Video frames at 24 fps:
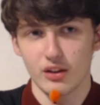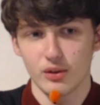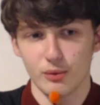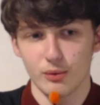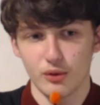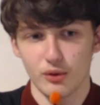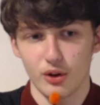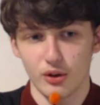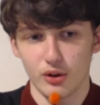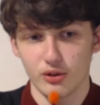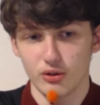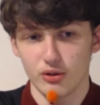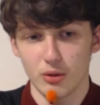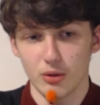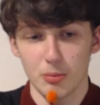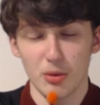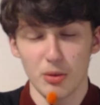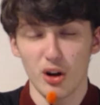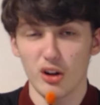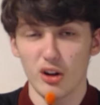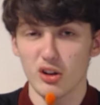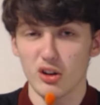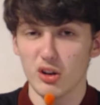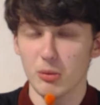Unfortunately,
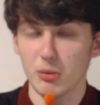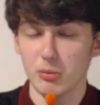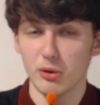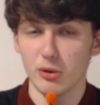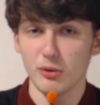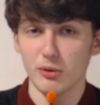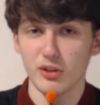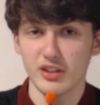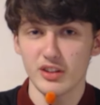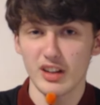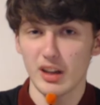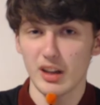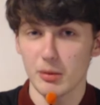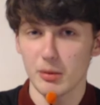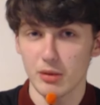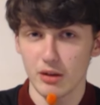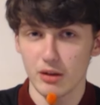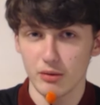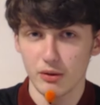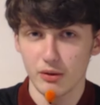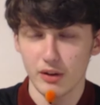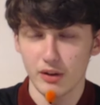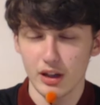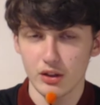Poynton got booked for celebrating
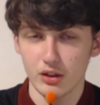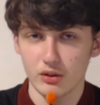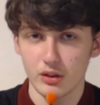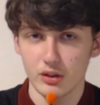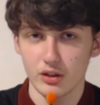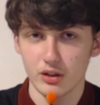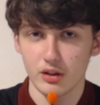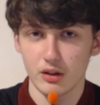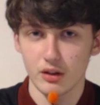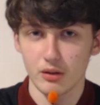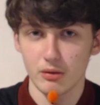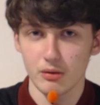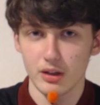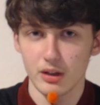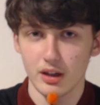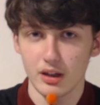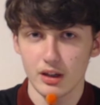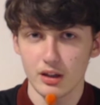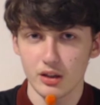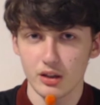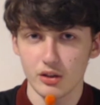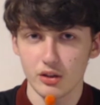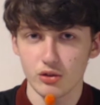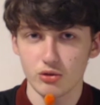with fans, which is a
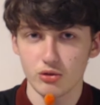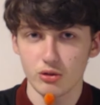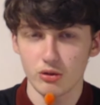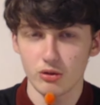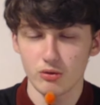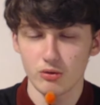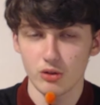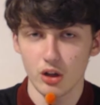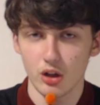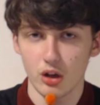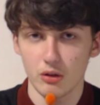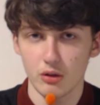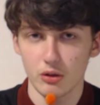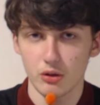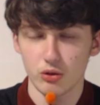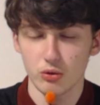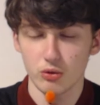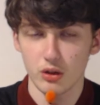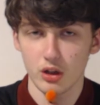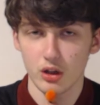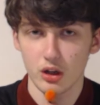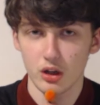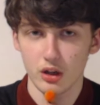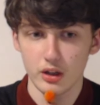ridiculous law as
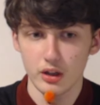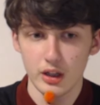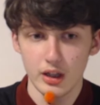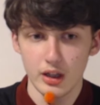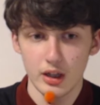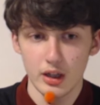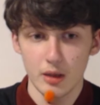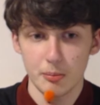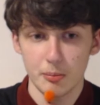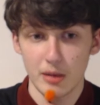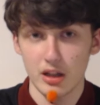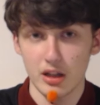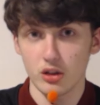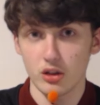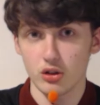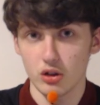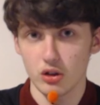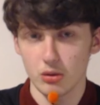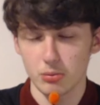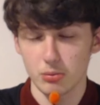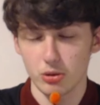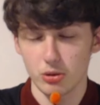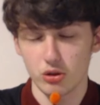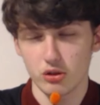we know. Mellon
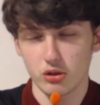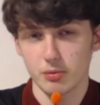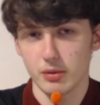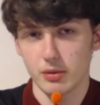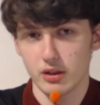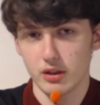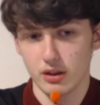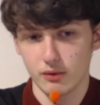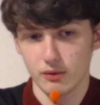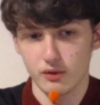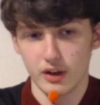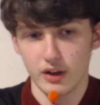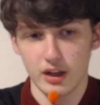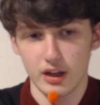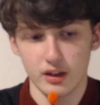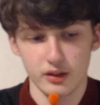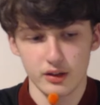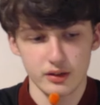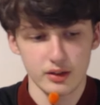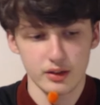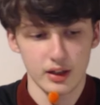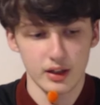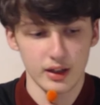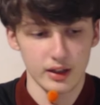got booked, but in
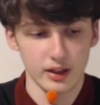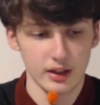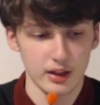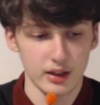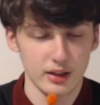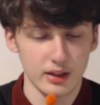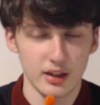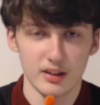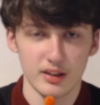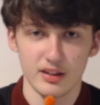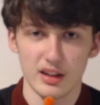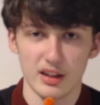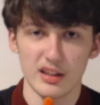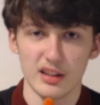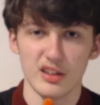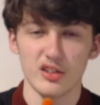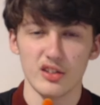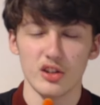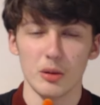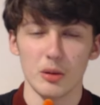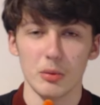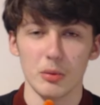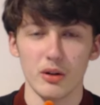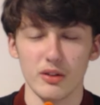fairness, he did take his
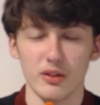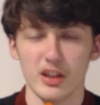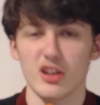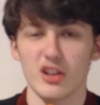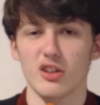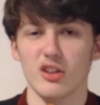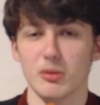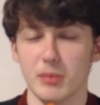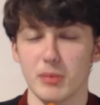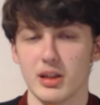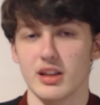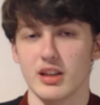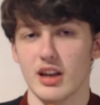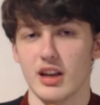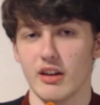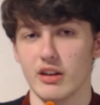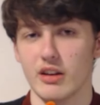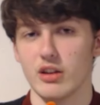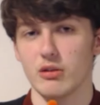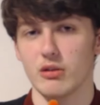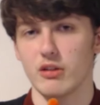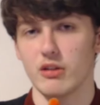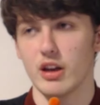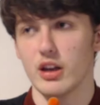top off. He got a bit
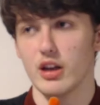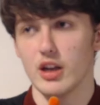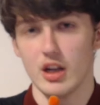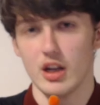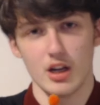carried away.